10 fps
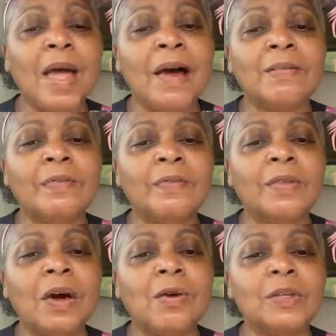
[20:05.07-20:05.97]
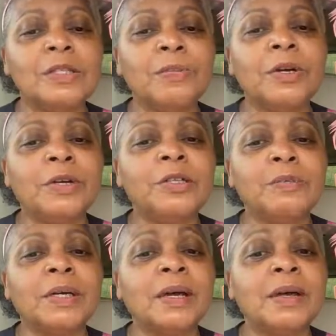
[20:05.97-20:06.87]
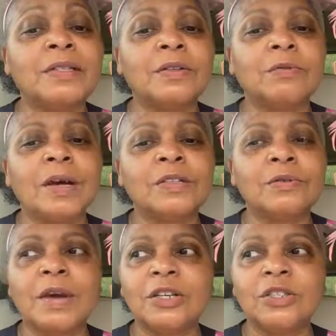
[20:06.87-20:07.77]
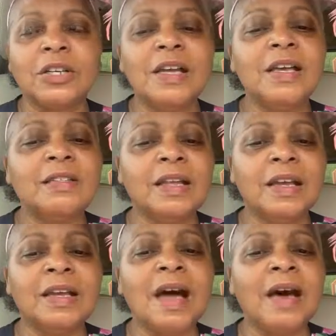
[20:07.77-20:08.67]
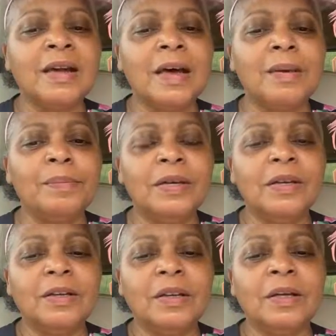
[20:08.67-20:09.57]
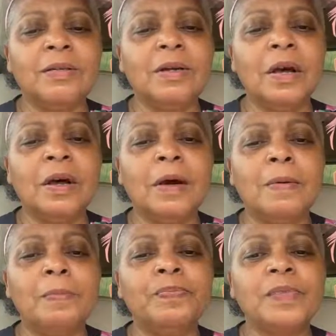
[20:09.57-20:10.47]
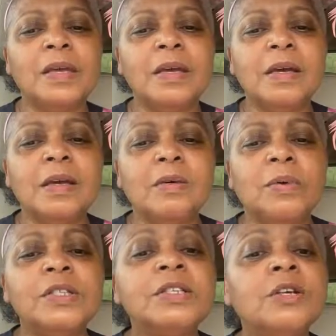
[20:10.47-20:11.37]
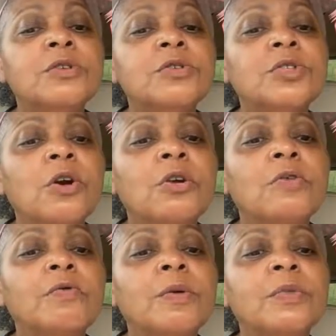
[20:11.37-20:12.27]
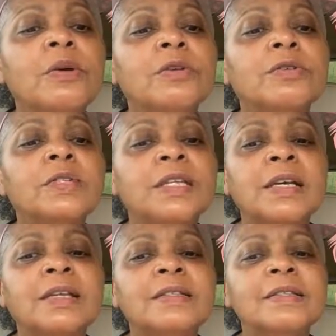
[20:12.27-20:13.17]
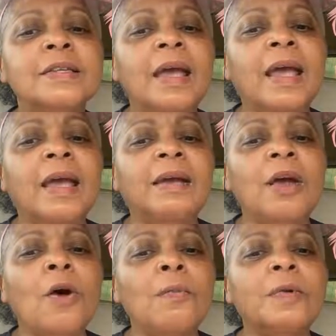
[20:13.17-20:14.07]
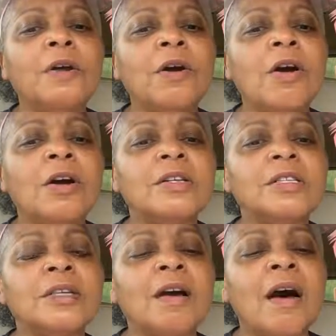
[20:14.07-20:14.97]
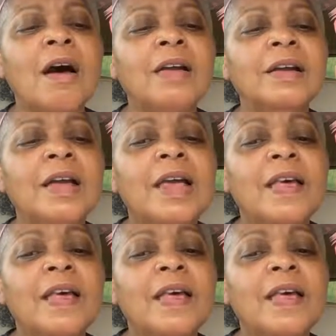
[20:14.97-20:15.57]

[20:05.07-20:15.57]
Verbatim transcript: have the Holy Spirit is because of the resurrection that he got up. And um, when sinners turn from their sins and open their hearts to God,